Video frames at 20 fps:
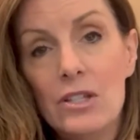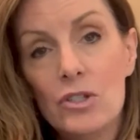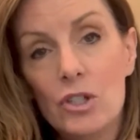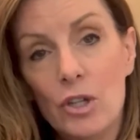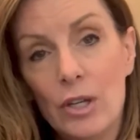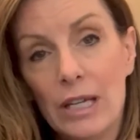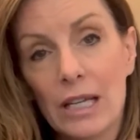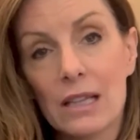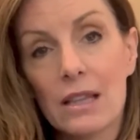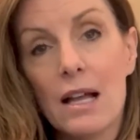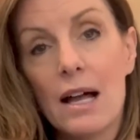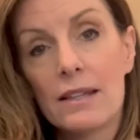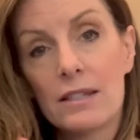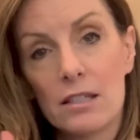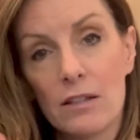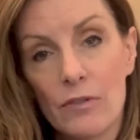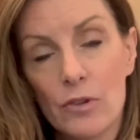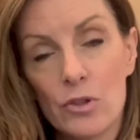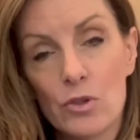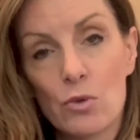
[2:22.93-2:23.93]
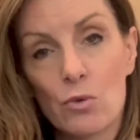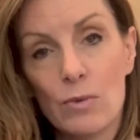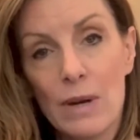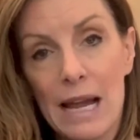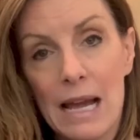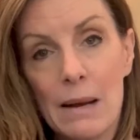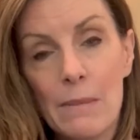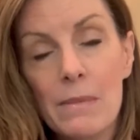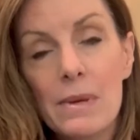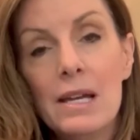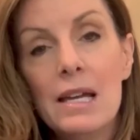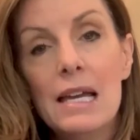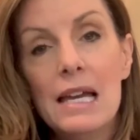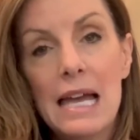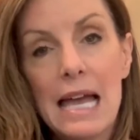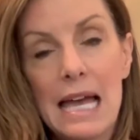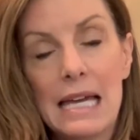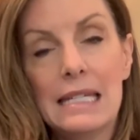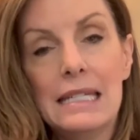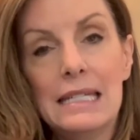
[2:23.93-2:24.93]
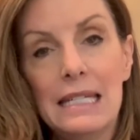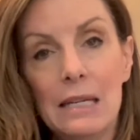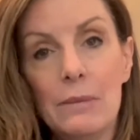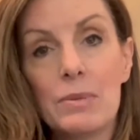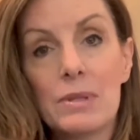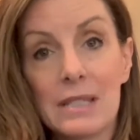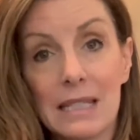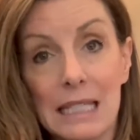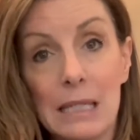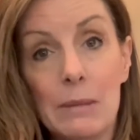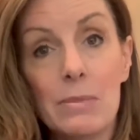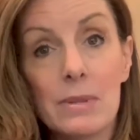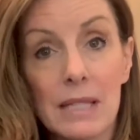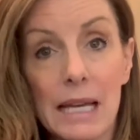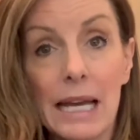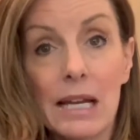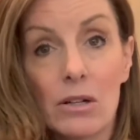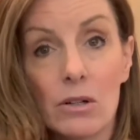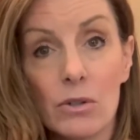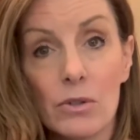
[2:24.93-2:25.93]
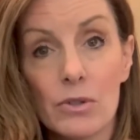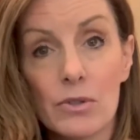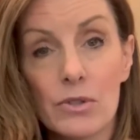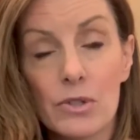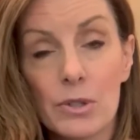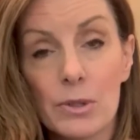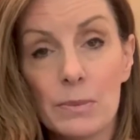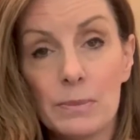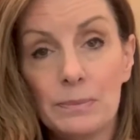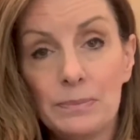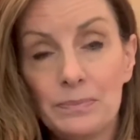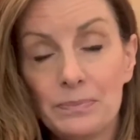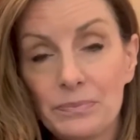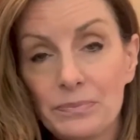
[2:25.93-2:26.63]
so you get lots of those REM and deep sleep cycles.